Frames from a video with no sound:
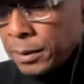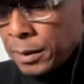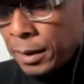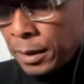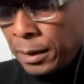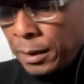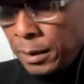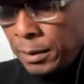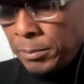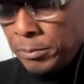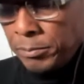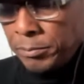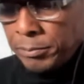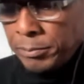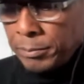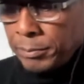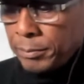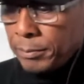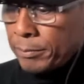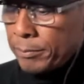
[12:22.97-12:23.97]

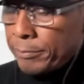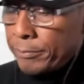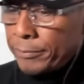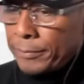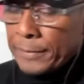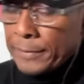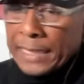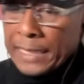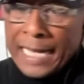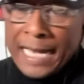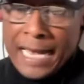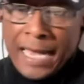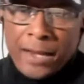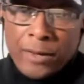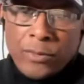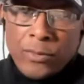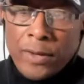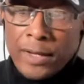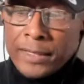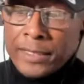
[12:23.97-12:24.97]
I
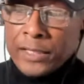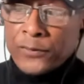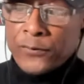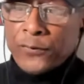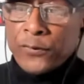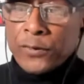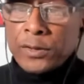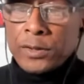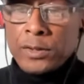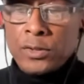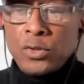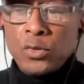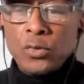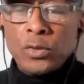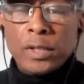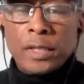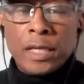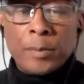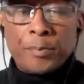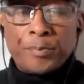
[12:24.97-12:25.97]
don't know, I guess for you
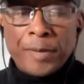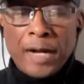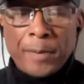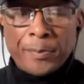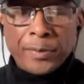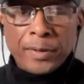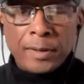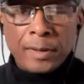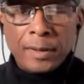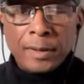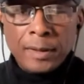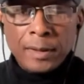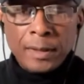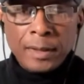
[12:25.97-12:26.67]
to get popular.